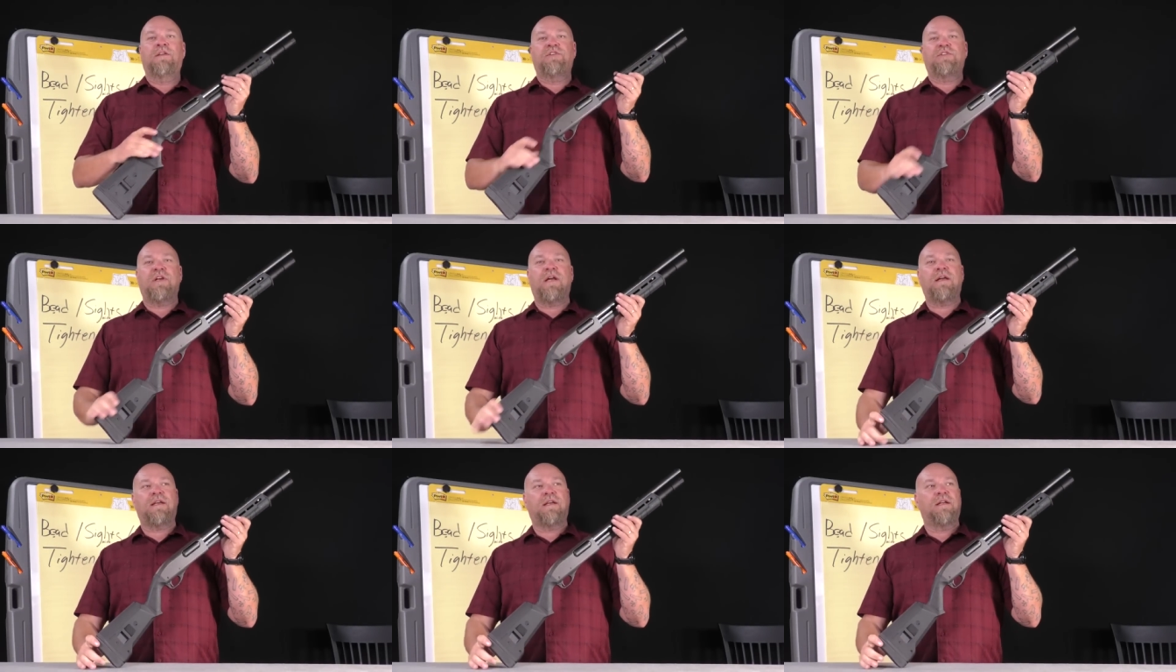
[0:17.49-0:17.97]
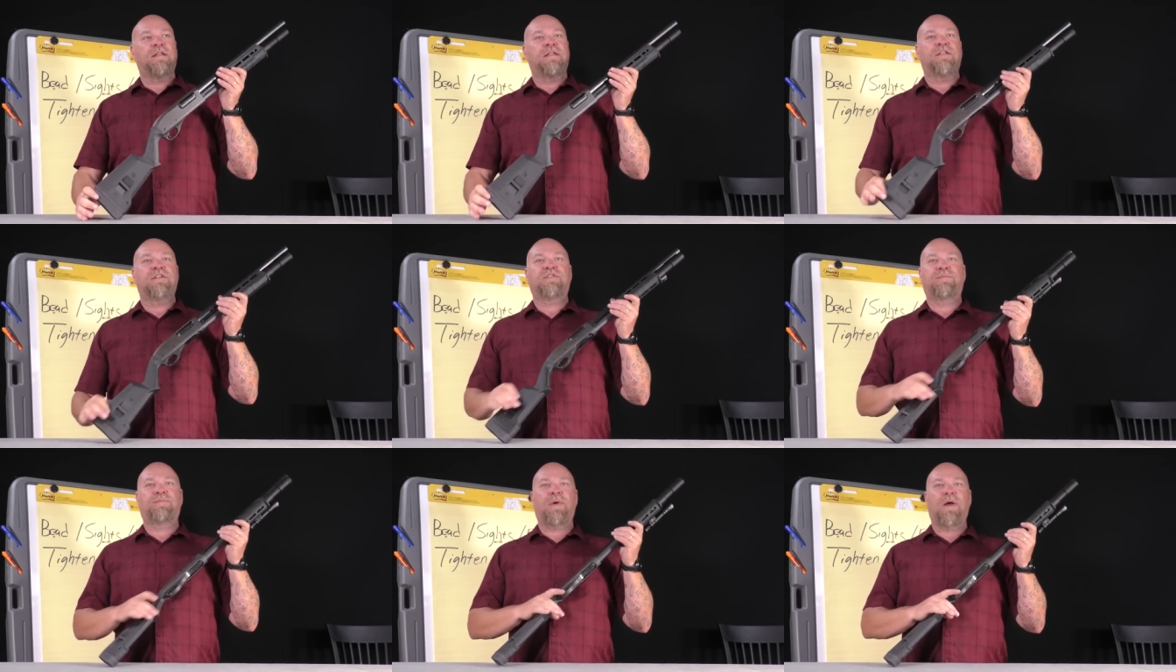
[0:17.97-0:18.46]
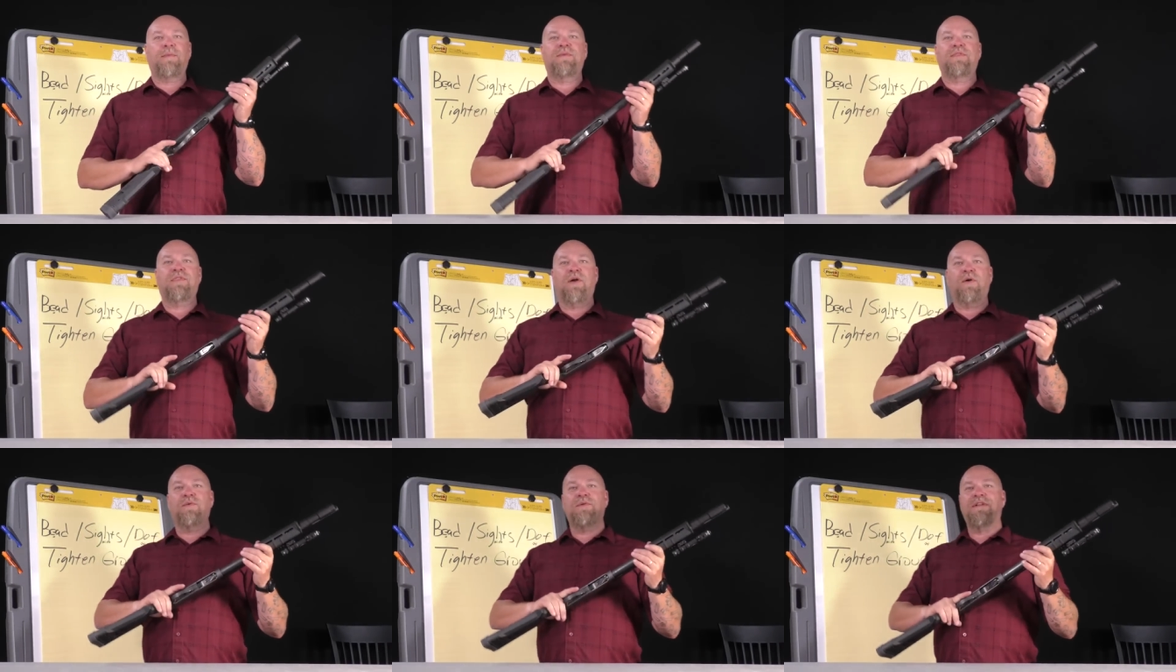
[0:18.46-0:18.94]
Shotgun is probably
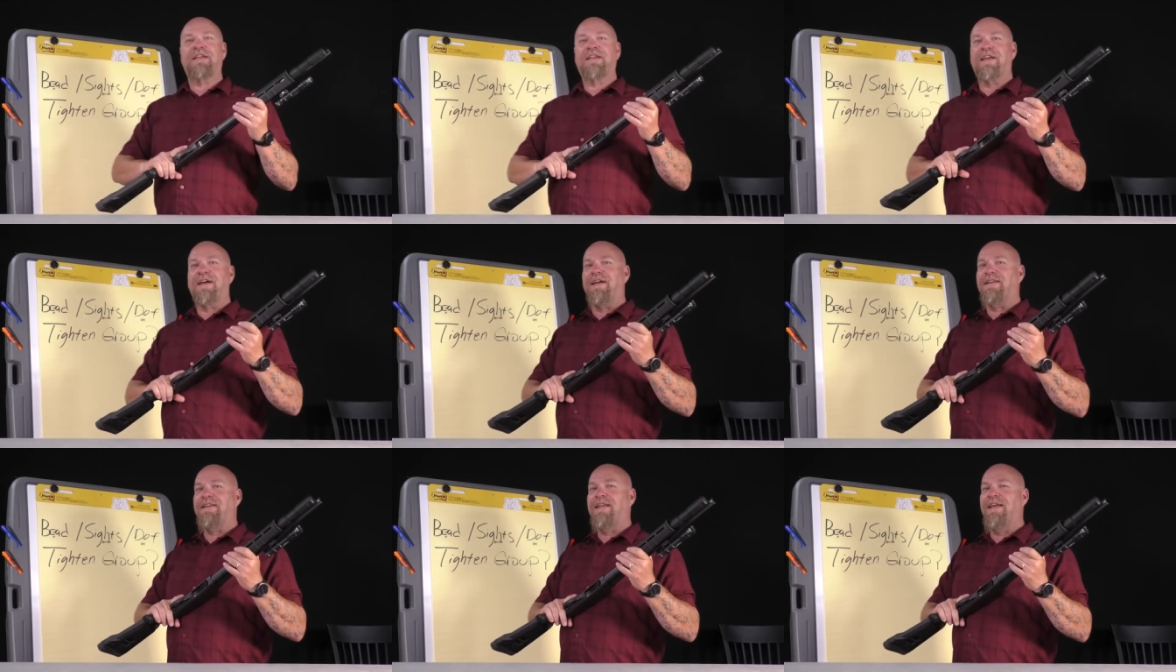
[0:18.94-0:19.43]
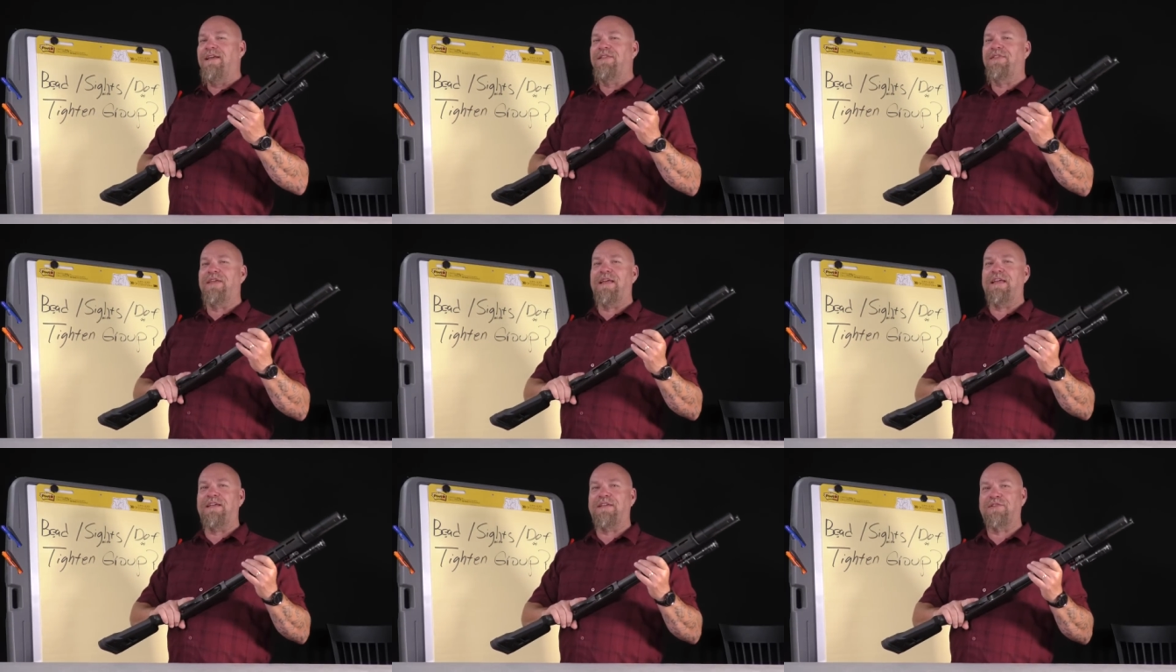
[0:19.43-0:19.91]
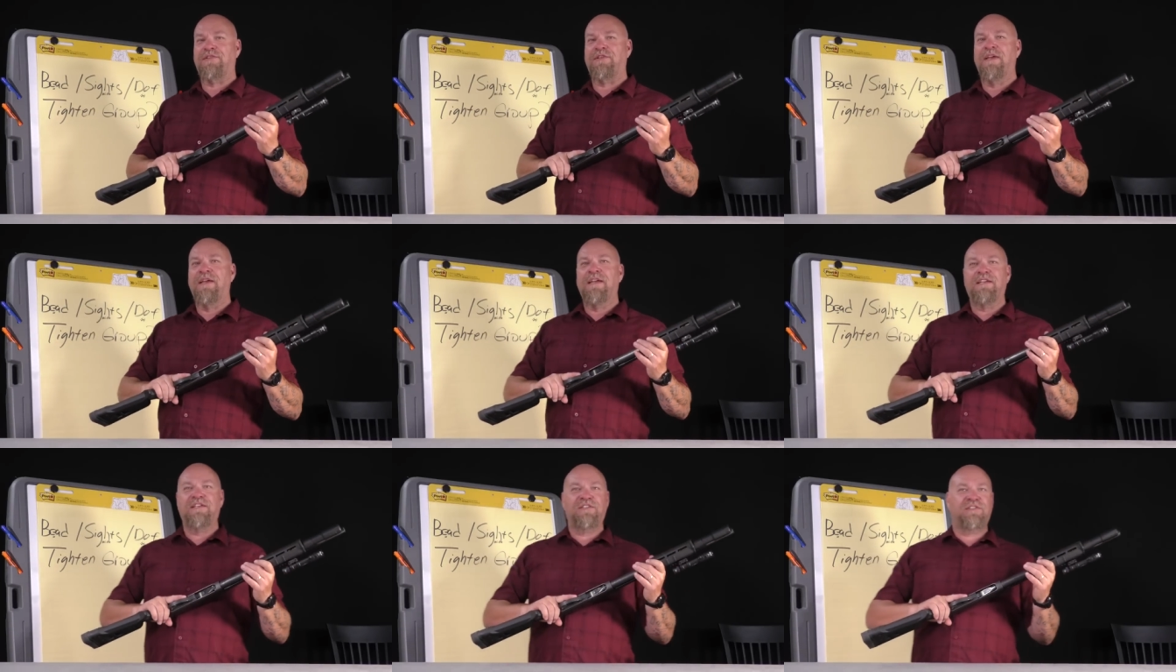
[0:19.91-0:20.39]
the only gun that is
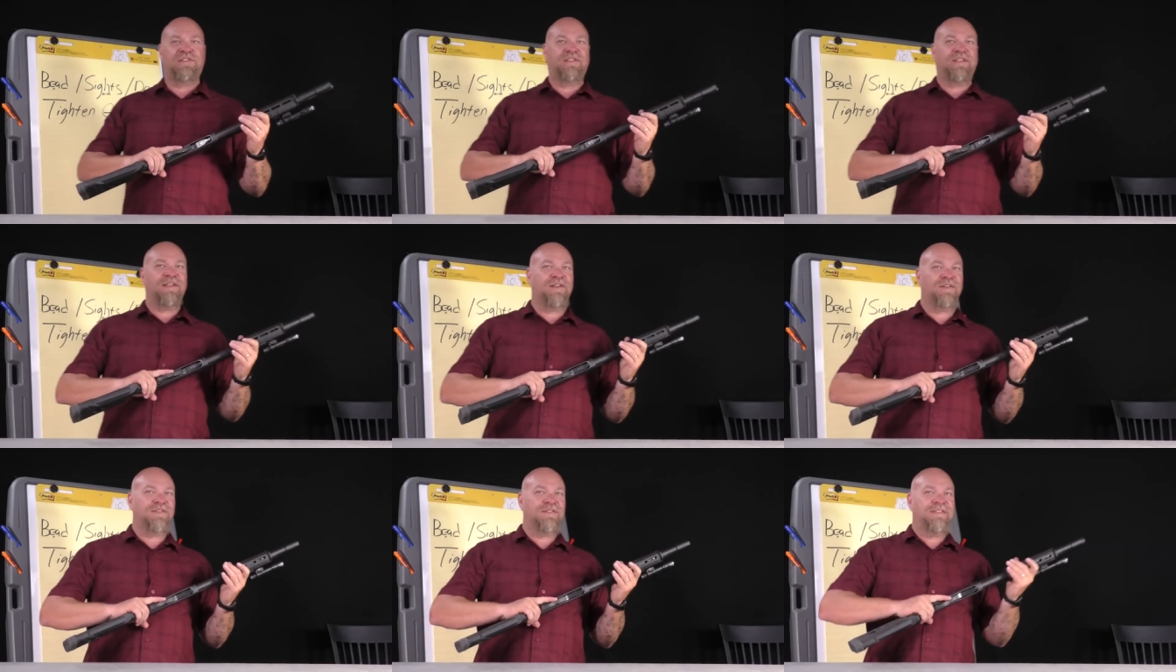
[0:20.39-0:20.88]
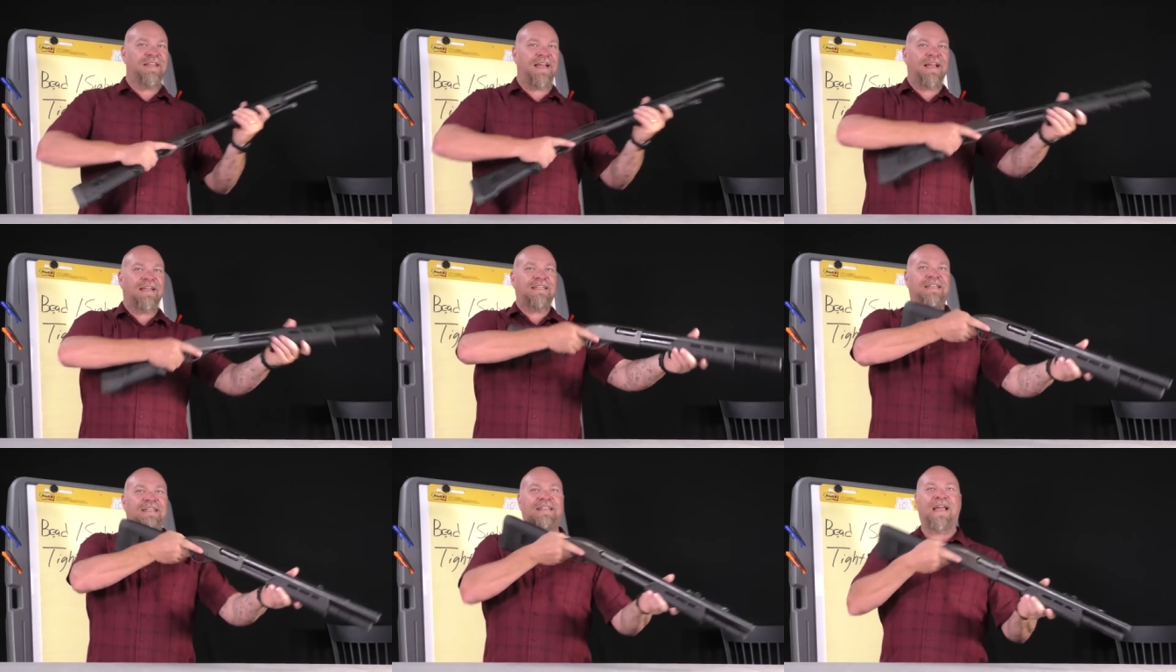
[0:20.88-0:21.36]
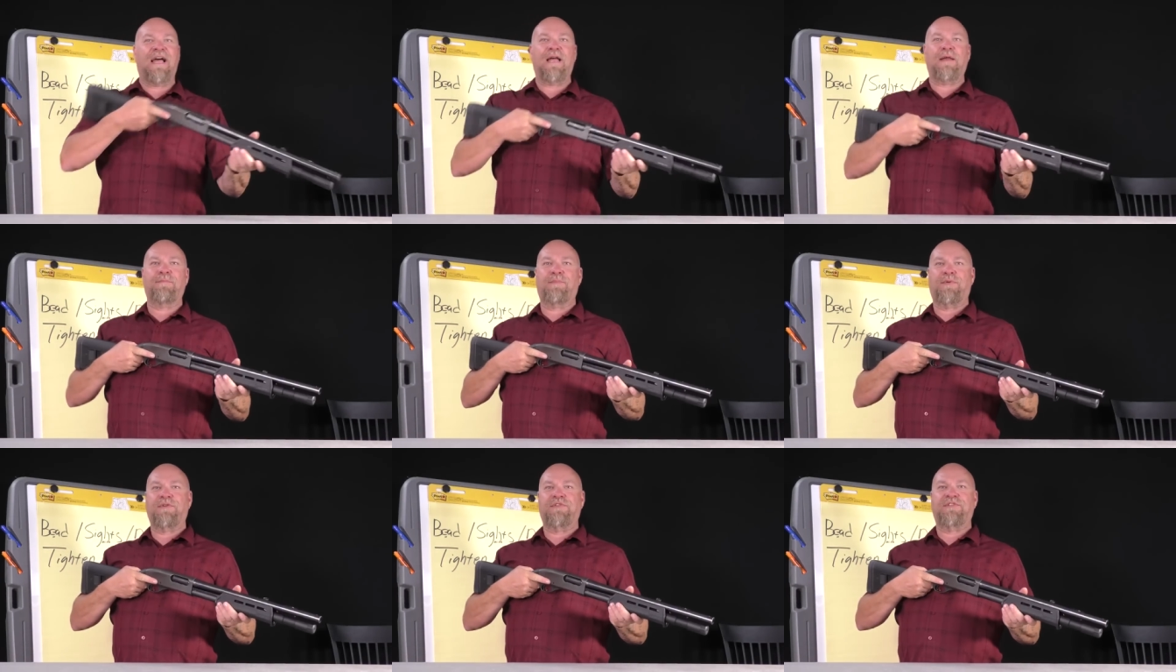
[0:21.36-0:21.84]
still
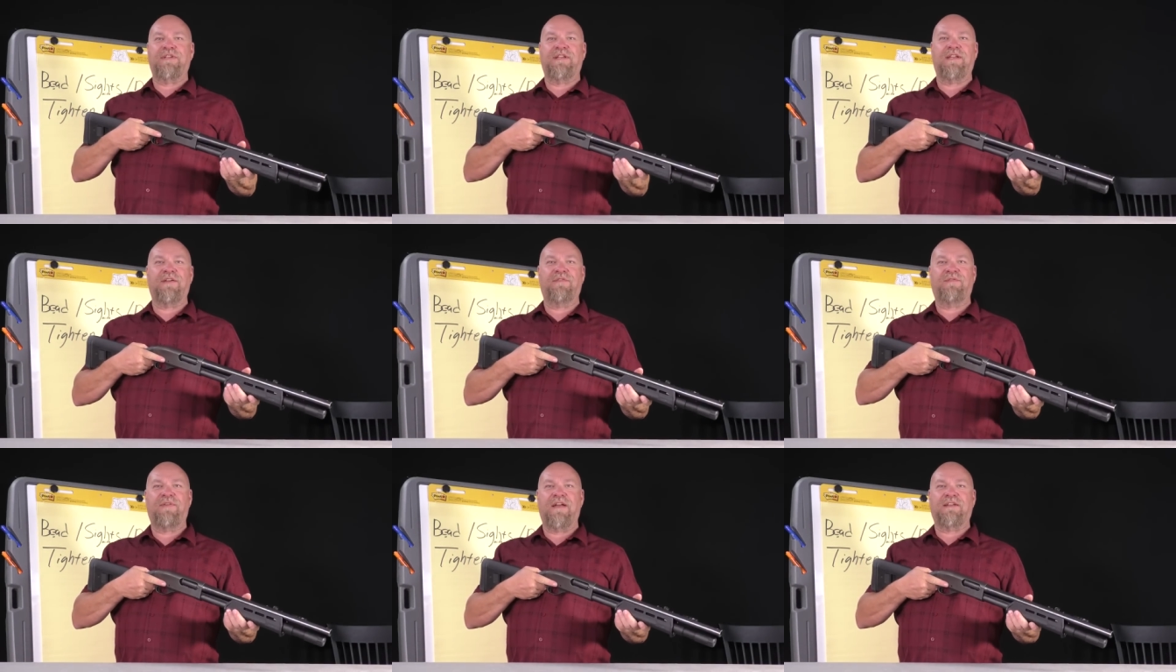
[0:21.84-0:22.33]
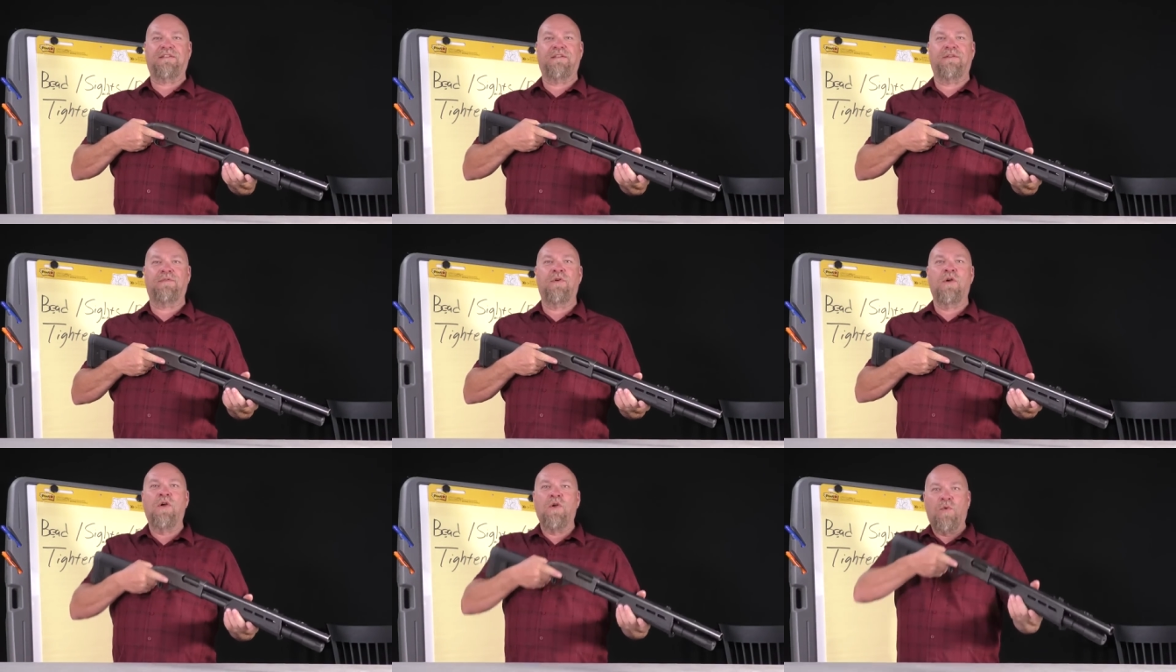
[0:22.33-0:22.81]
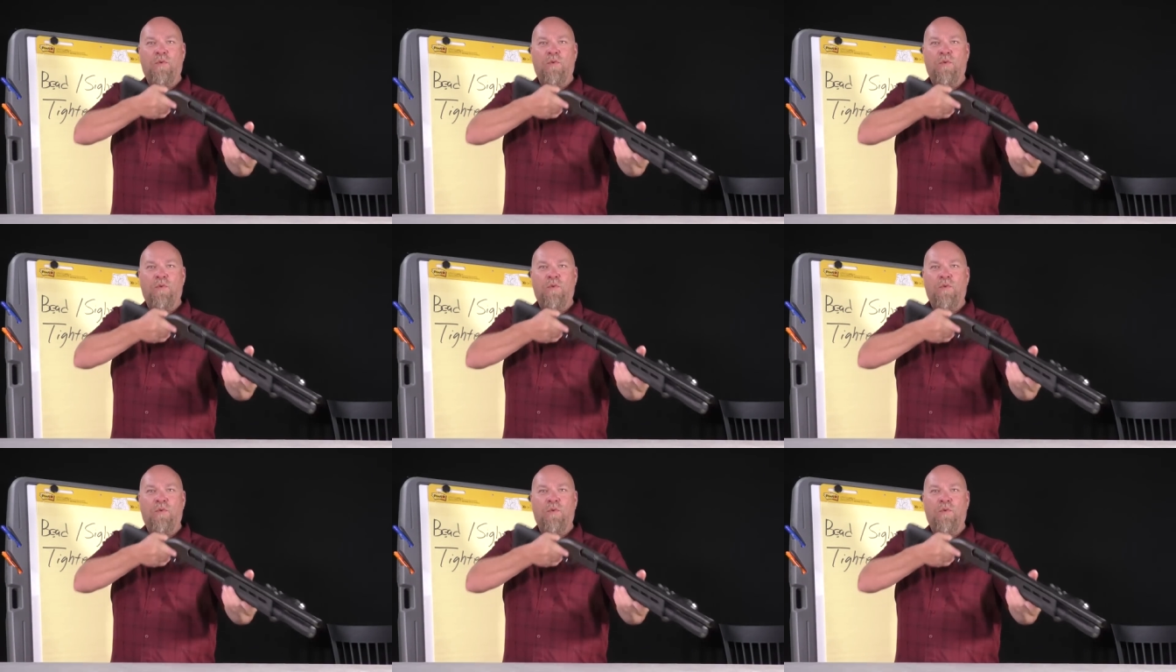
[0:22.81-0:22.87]
99% effective